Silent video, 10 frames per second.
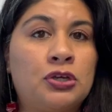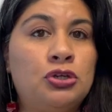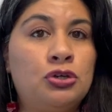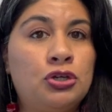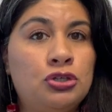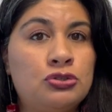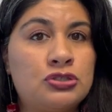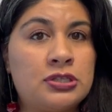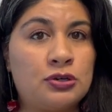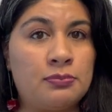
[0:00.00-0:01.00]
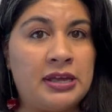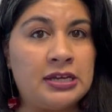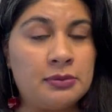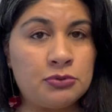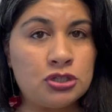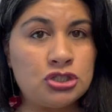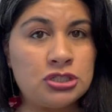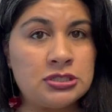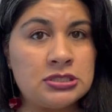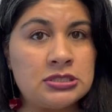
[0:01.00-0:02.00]
You can use little makeup
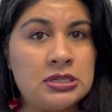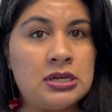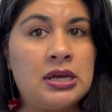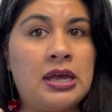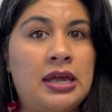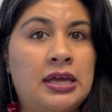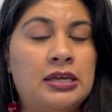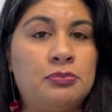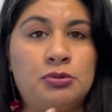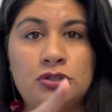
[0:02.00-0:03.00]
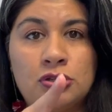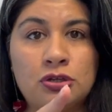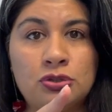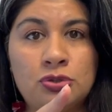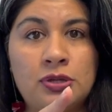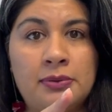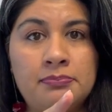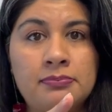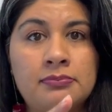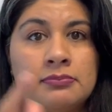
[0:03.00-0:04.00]
cushions and put the hook through them.